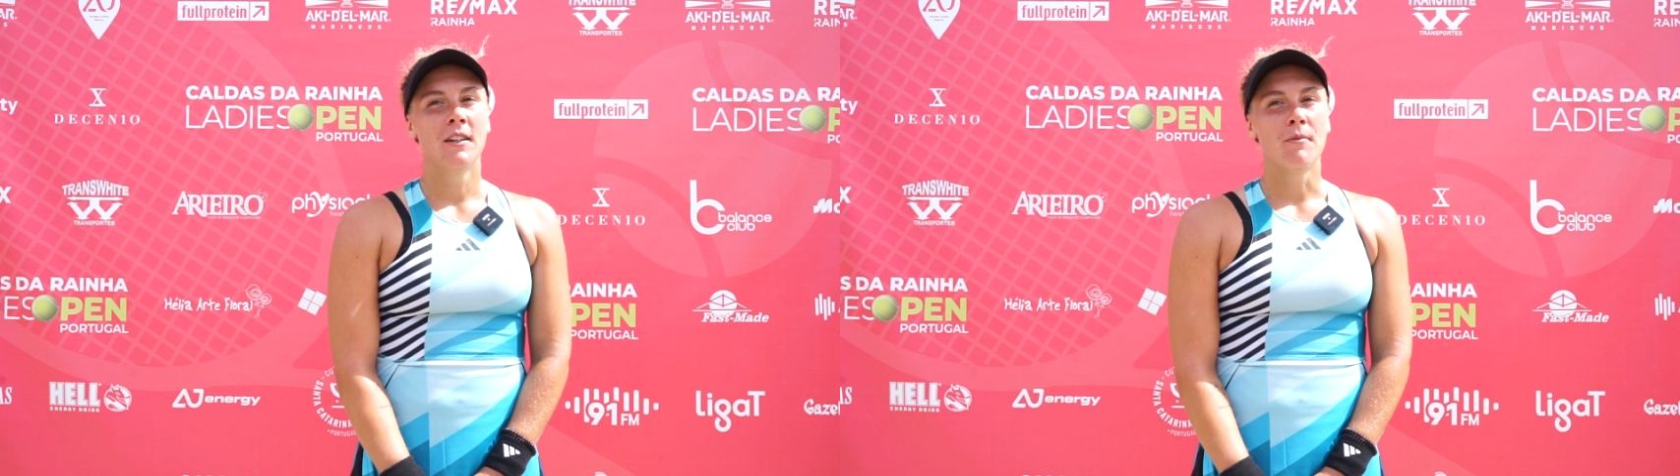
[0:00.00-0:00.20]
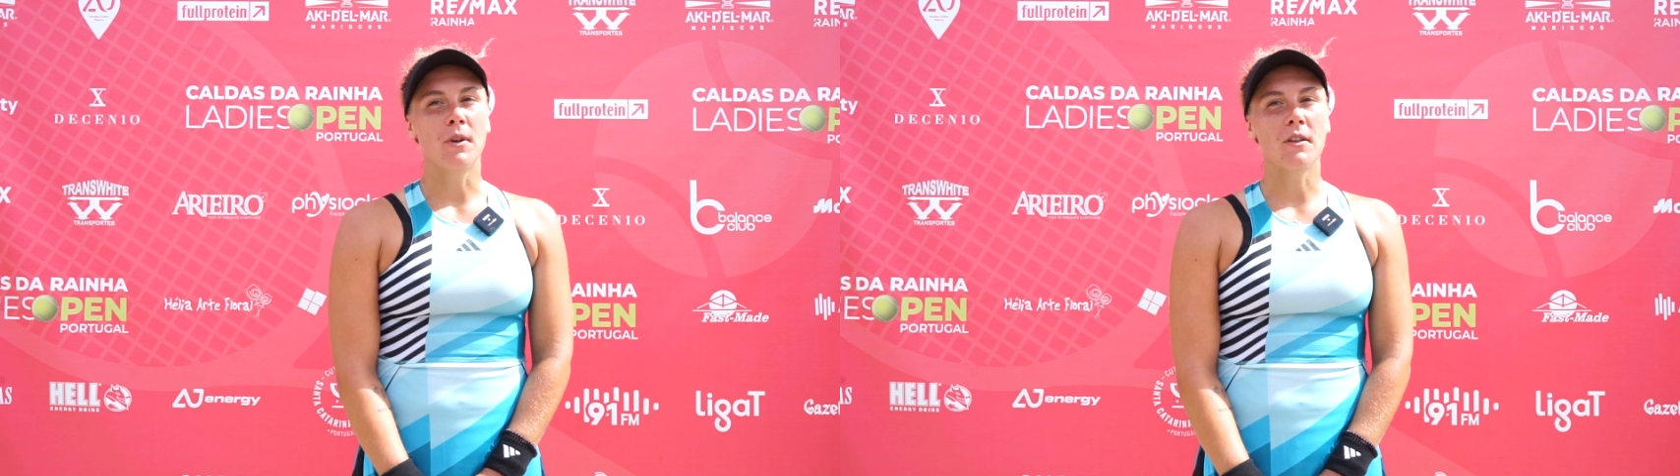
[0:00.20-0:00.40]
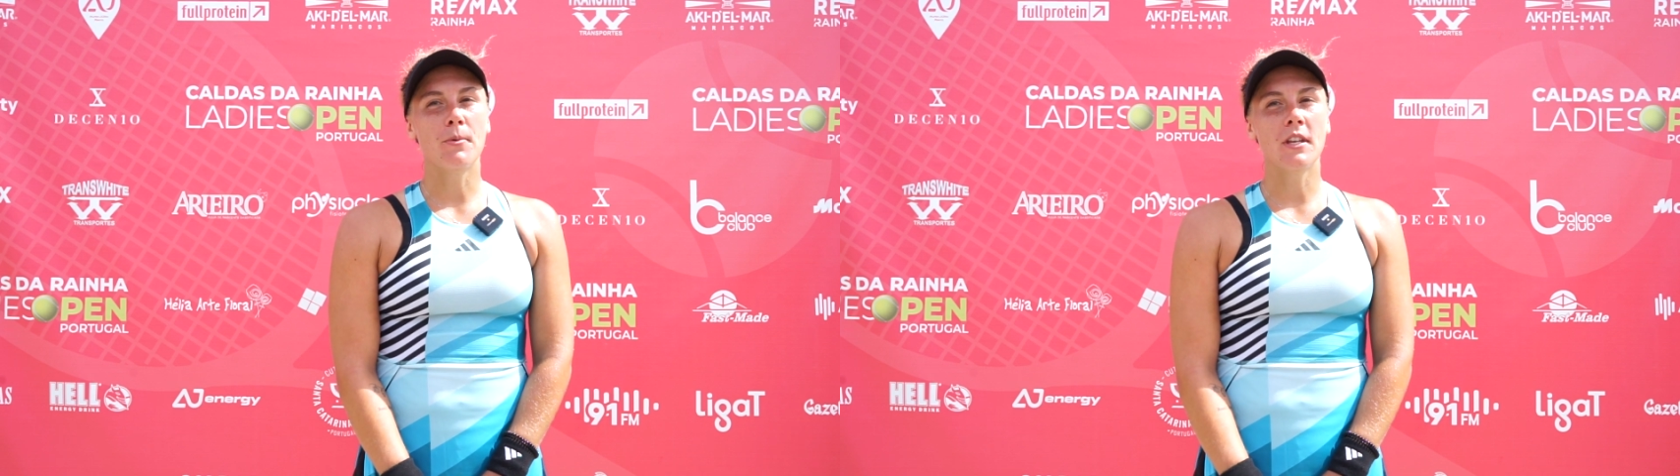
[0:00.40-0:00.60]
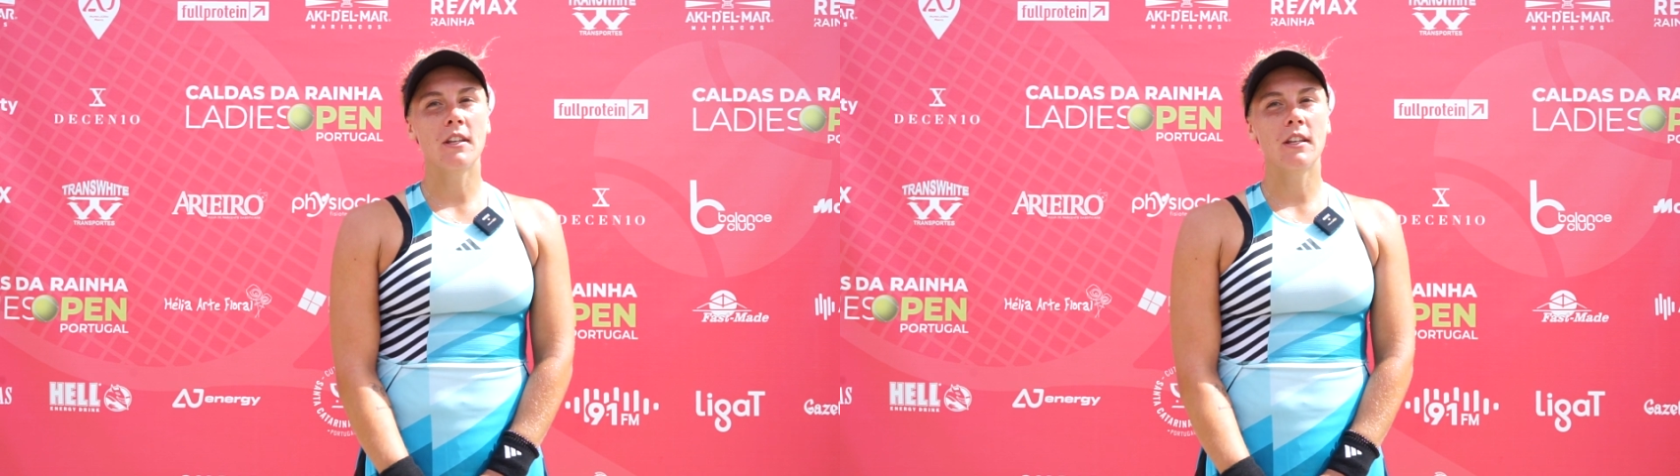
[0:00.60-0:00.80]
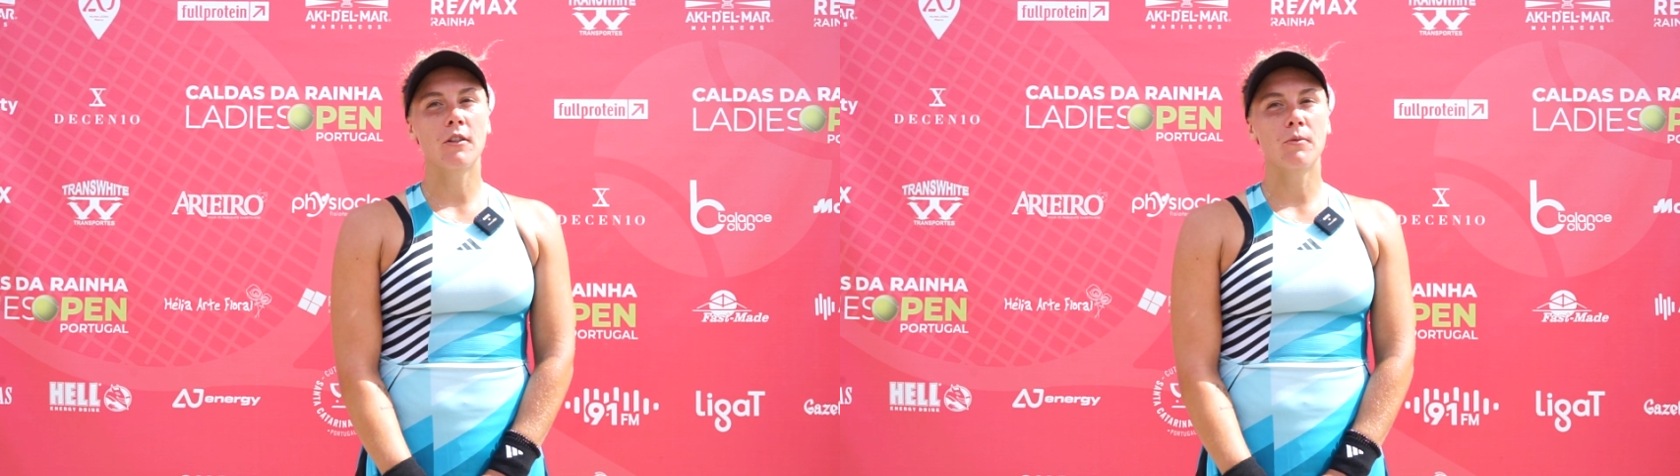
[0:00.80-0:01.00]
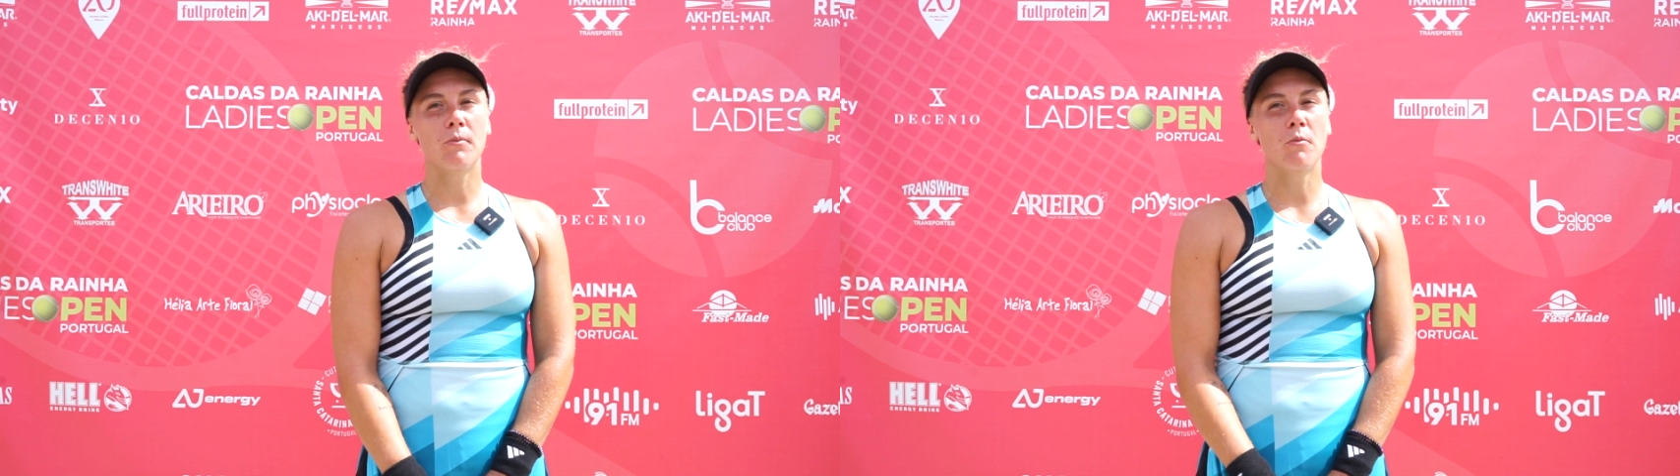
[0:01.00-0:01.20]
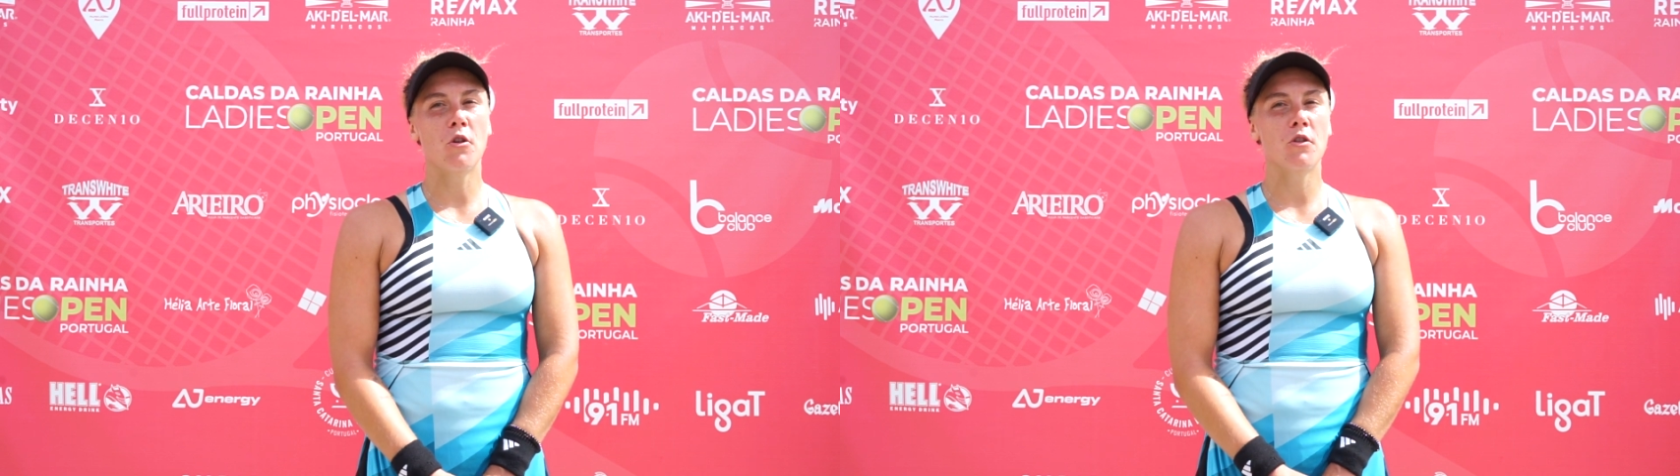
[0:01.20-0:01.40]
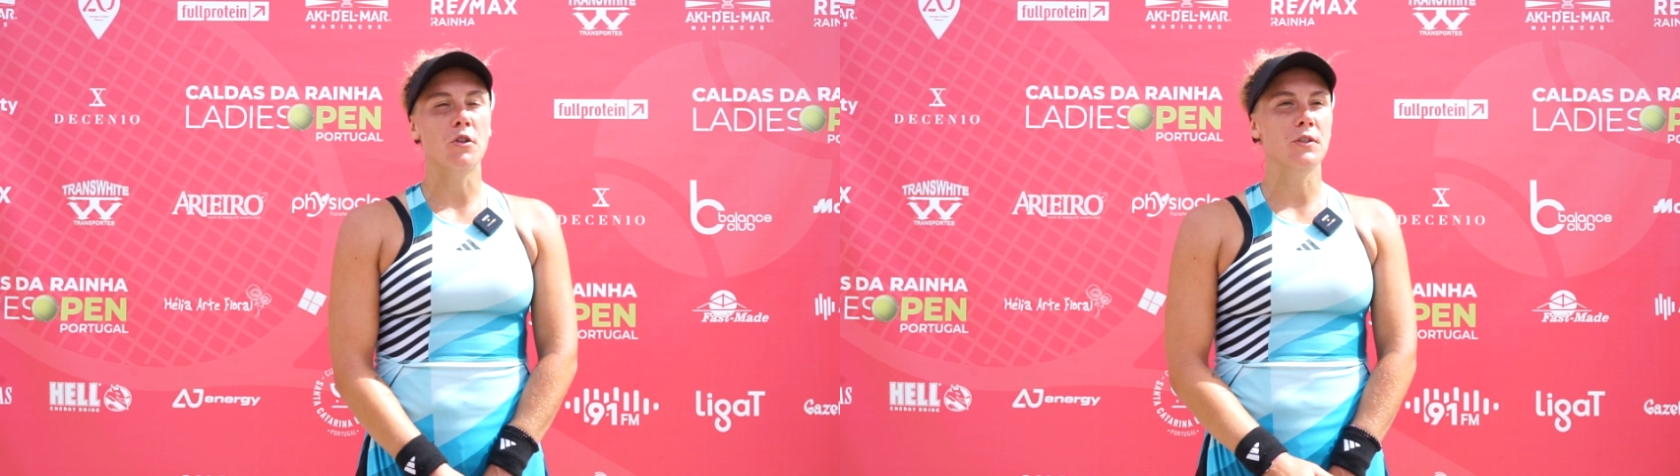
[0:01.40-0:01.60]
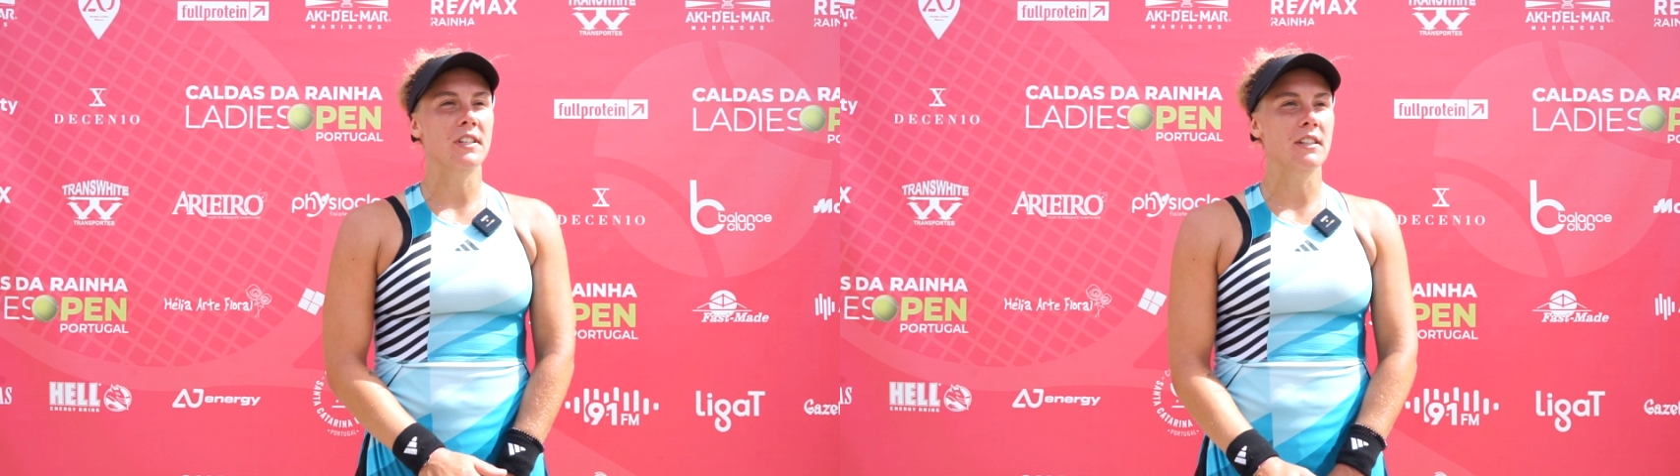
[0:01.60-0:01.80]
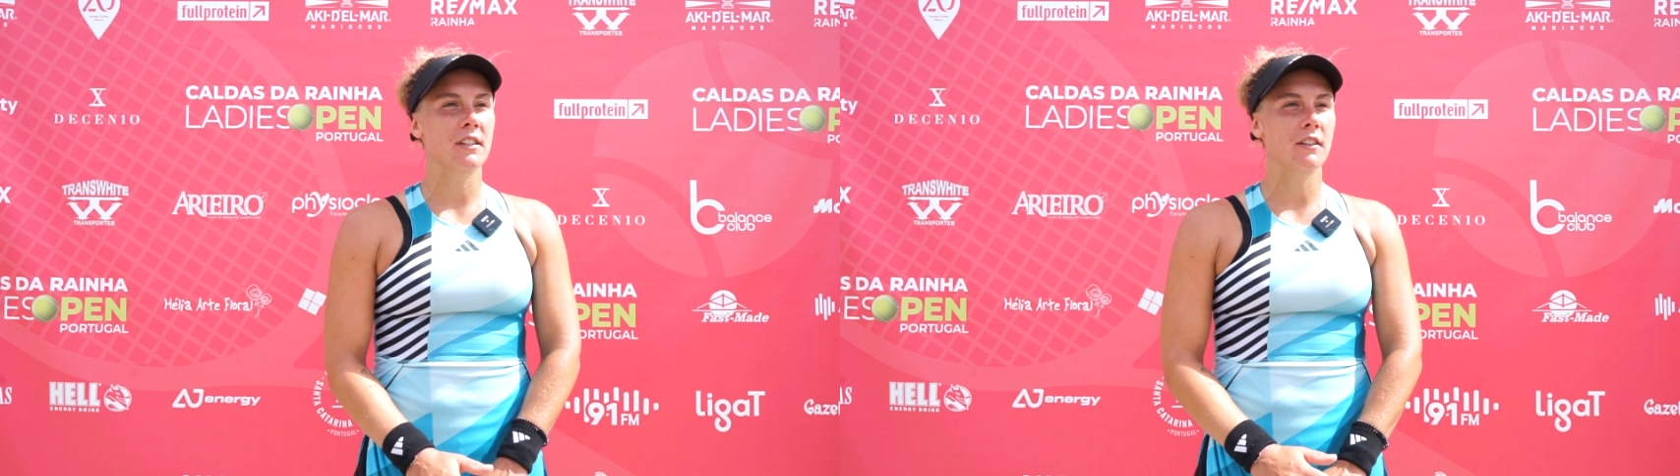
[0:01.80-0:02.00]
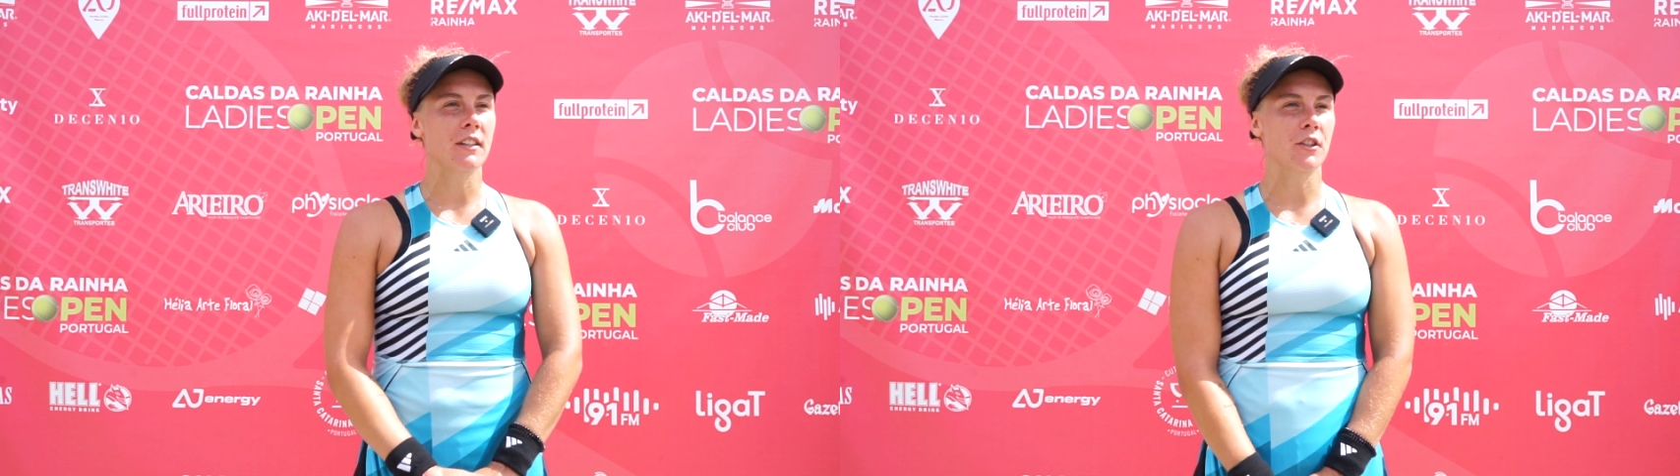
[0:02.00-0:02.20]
Maybe more consistent.